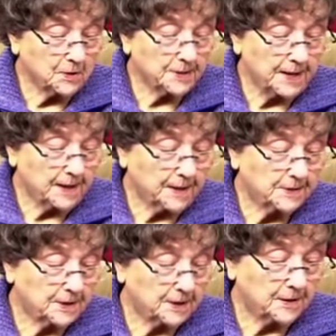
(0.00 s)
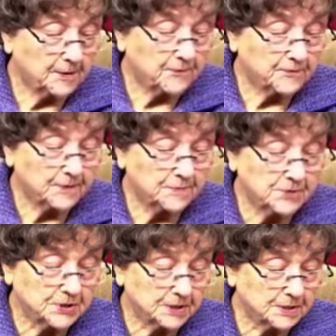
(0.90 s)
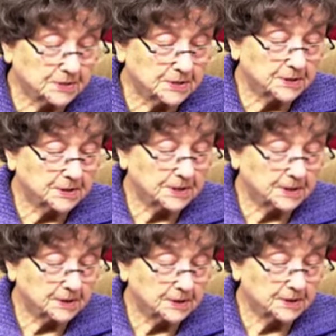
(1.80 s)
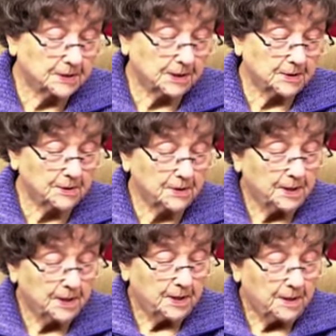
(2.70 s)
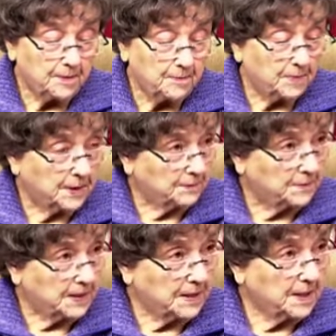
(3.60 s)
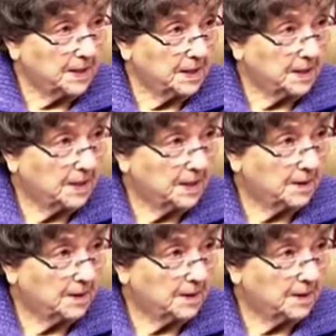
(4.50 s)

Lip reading: Called Out from Jenkins, Kentucky, Daryl McBee.